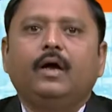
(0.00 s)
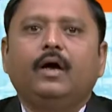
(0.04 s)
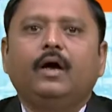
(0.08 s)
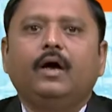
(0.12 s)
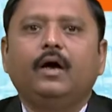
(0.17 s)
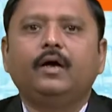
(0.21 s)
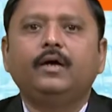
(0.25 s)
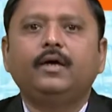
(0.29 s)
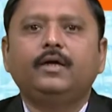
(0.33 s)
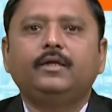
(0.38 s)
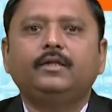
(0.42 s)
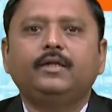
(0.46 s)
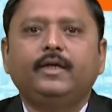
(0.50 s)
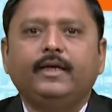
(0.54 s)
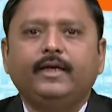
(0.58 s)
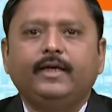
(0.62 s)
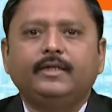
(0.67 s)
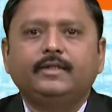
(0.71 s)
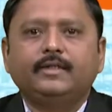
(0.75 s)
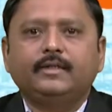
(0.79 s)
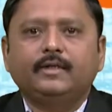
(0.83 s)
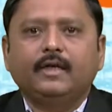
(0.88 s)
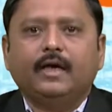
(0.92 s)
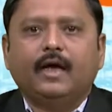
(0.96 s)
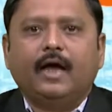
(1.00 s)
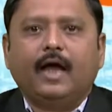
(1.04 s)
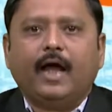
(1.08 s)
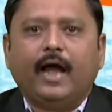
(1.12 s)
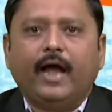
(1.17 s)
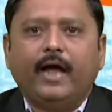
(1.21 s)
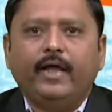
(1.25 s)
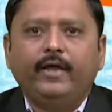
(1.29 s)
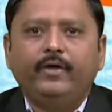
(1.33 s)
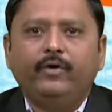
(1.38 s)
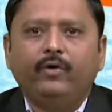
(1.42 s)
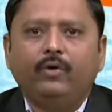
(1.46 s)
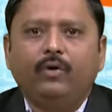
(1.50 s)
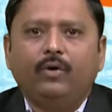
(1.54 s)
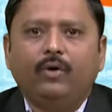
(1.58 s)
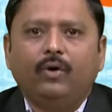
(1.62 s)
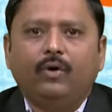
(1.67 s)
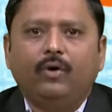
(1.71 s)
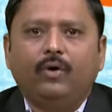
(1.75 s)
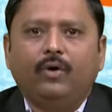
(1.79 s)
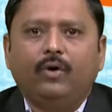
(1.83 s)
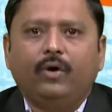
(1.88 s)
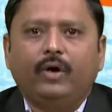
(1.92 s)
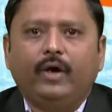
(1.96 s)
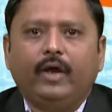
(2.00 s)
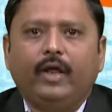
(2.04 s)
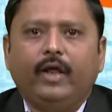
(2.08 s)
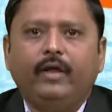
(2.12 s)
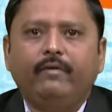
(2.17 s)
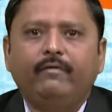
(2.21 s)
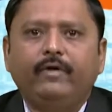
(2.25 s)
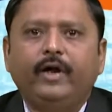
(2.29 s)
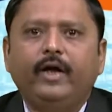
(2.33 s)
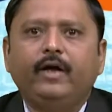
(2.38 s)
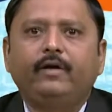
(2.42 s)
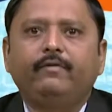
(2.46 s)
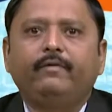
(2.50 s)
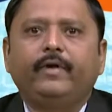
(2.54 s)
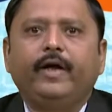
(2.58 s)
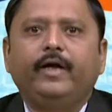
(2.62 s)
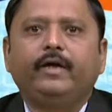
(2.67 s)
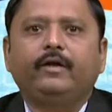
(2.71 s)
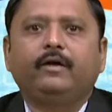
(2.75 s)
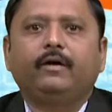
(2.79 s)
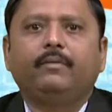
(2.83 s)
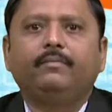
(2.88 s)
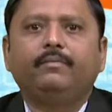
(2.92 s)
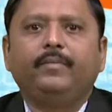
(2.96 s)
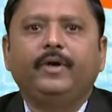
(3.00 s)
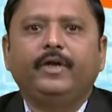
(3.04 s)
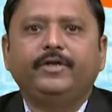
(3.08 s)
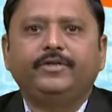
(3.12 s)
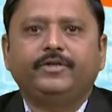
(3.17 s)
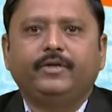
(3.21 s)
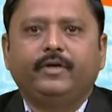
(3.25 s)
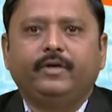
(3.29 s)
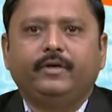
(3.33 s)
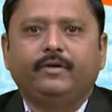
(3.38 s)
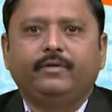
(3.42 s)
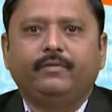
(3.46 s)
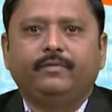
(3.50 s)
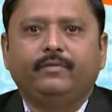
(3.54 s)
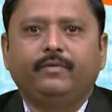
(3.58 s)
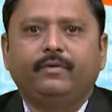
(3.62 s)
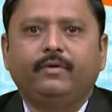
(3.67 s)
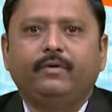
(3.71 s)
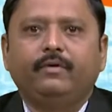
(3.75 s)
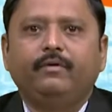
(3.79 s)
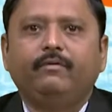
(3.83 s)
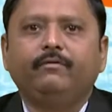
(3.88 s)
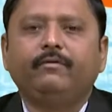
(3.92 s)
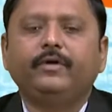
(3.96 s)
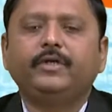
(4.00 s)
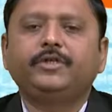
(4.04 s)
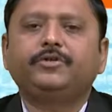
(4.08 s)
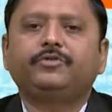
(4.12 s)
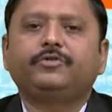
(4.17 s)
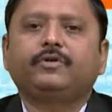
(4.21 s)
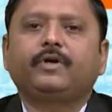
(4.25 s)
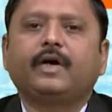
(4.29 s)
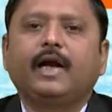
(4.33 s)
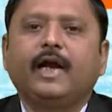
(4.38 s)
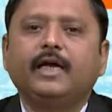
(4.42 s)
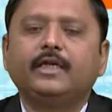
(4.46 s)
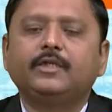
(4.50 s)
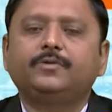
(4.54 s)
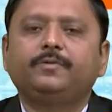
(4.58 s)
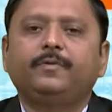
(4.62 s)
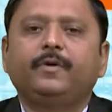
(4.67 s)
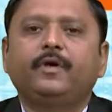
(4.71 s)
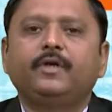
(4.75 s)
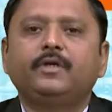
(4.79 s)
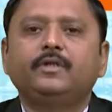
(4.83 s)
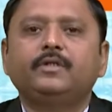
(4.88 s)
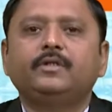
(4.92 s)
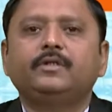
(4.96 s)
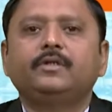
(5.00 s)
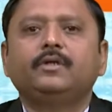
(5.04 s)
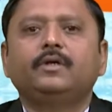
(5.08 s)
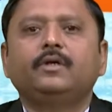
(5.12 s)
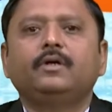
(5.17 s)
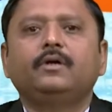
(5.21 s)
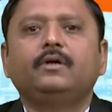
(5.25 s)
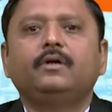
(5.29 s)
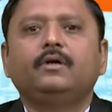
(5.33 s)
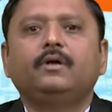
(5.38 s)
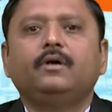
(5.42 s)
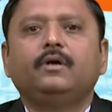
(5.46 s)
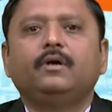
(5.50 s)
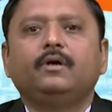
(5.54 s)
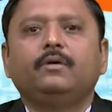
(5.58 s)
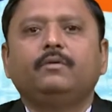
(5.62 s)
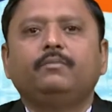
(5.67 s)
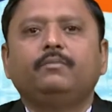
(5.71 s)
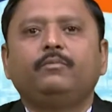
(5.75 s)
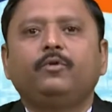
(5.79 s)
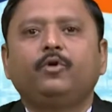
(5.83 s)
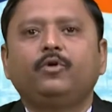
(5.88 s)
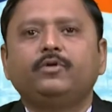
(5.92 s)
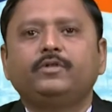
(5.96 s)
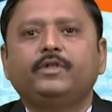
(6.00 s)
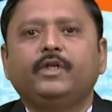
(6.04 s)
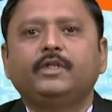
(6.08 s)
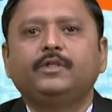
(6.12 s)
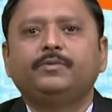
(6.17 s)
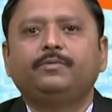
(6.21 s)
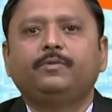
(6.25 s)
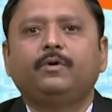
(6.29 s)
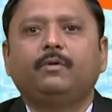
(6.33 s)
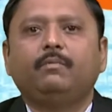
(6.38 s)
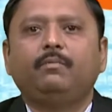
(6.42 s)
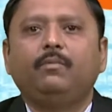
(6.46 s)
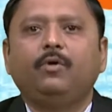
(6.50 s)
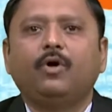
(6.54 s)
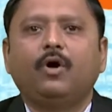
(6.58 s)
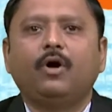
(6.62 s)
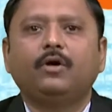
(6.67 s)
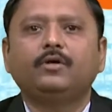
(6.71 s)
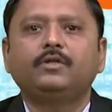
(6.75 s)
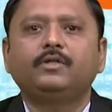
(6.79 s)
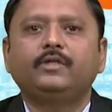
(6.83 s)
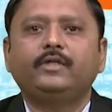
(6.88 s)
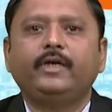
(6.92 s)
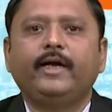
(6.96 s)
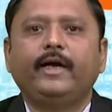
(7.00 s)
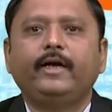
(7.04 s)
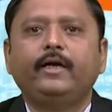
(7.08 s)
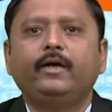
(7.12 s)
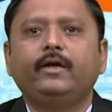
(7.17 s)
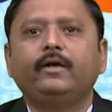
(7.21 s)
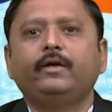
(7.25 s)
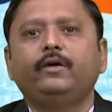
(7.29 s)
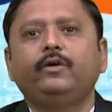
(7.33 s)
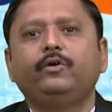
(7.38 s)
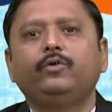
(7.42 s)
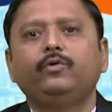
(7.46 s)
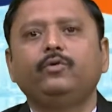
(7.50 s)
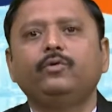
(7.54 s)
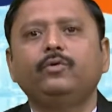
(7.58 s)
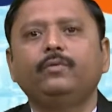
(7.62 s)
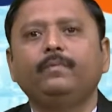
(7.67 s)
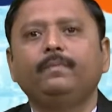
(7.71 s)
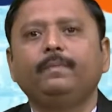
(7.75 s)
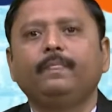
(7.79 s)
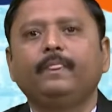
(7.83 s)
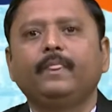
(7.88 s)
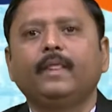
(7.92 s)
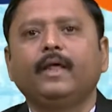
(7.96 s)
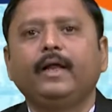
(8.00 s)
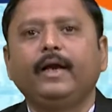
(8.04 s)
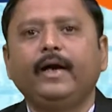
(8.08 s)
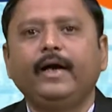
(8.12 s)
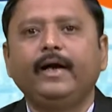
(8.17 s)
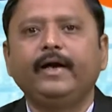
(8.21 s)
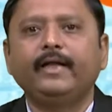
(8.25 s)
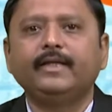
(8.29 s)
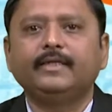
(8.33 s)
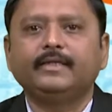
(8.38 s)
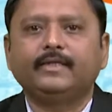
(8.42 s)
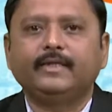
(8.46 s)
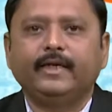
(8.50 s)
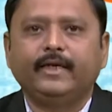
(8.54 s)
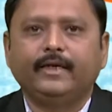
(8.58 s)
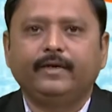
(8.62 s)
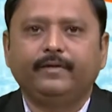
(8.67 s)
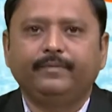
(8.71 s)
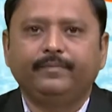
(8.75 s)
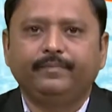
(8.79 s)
Another is IO or event wait completion, which transfers process from block state to ready state.